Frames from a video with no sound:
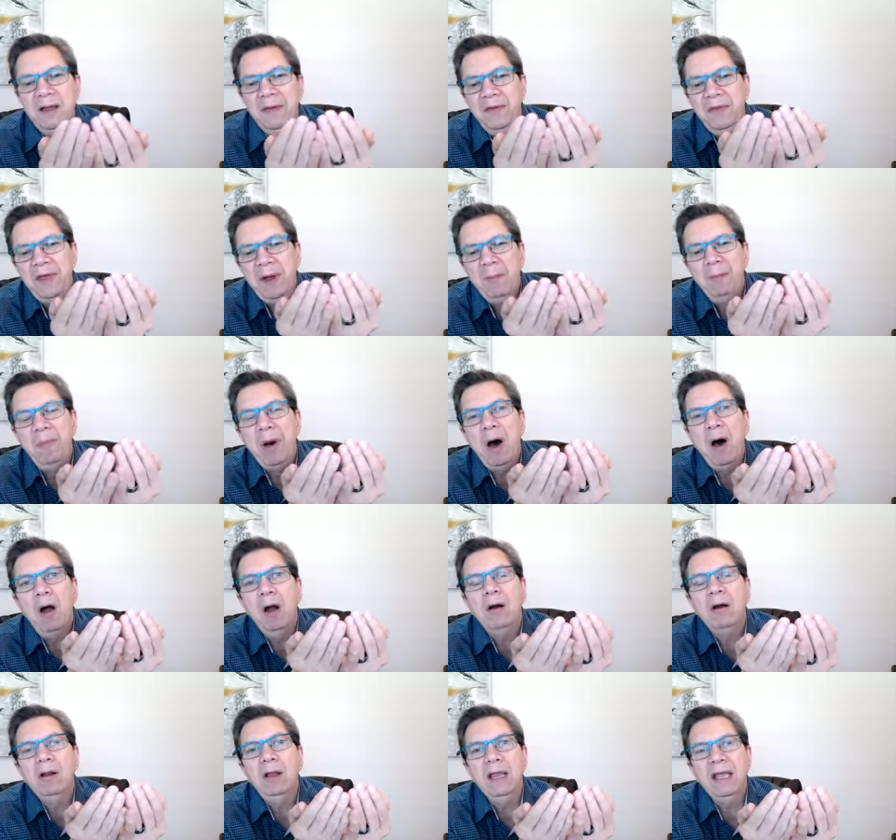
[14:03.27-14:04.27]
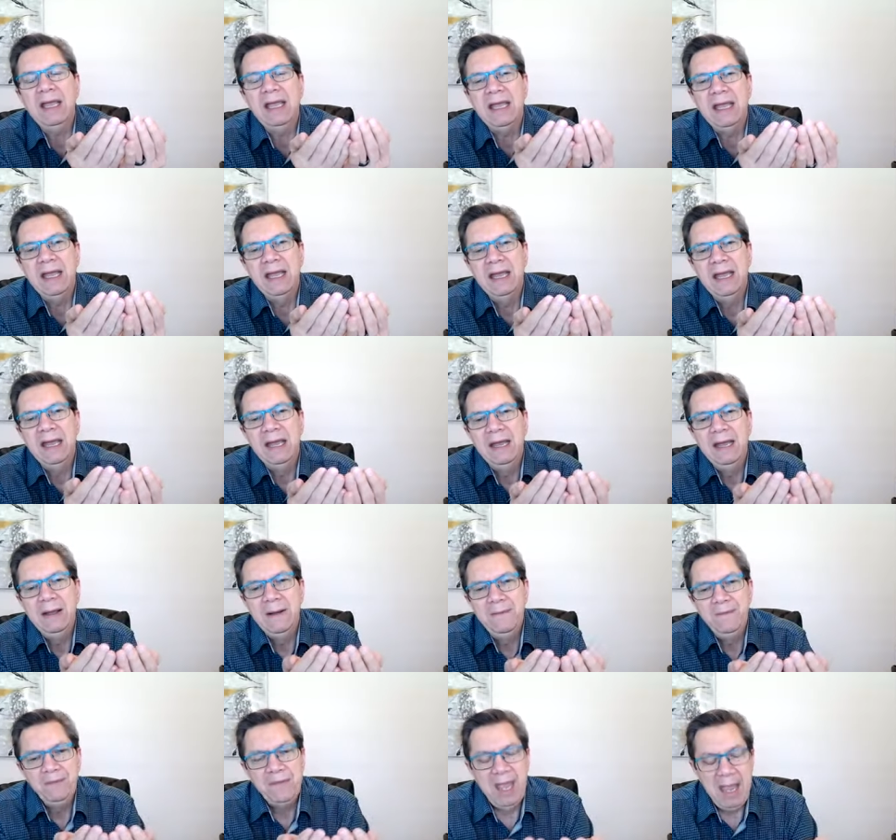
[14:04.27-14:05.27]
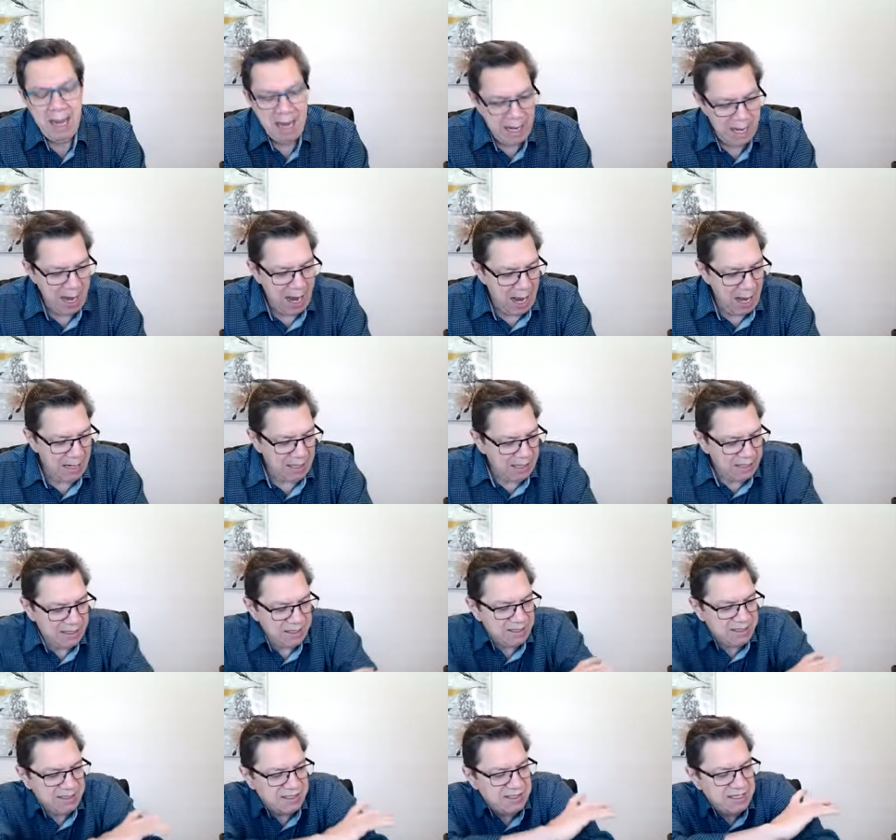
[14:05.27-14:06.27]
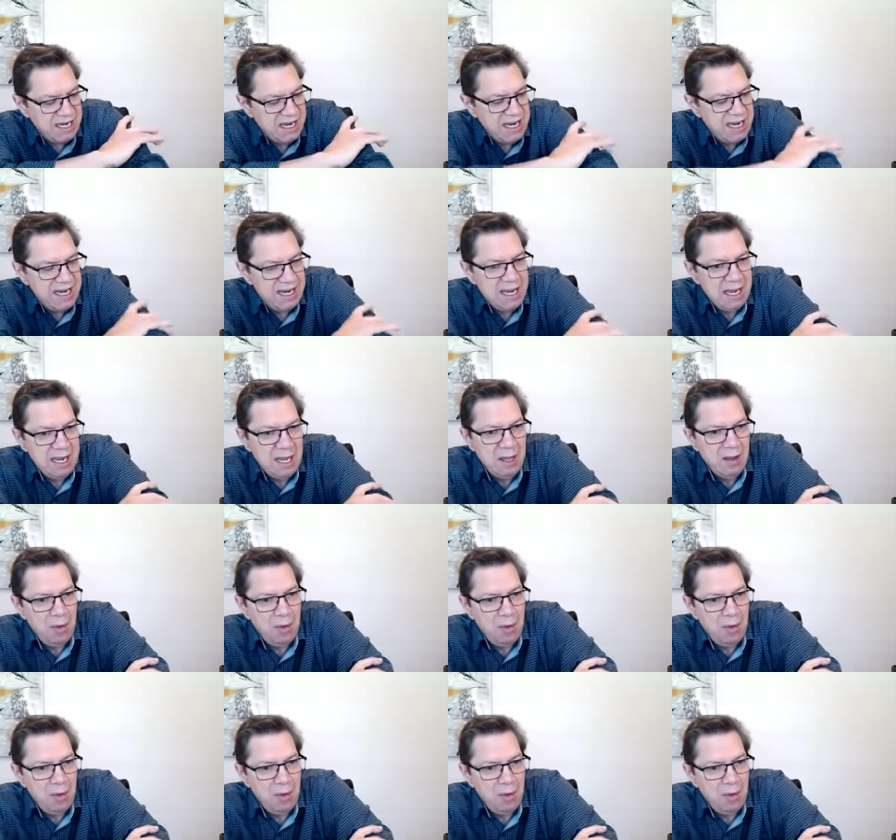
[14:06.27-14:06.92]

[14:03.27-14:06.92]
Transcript: the barley and I can see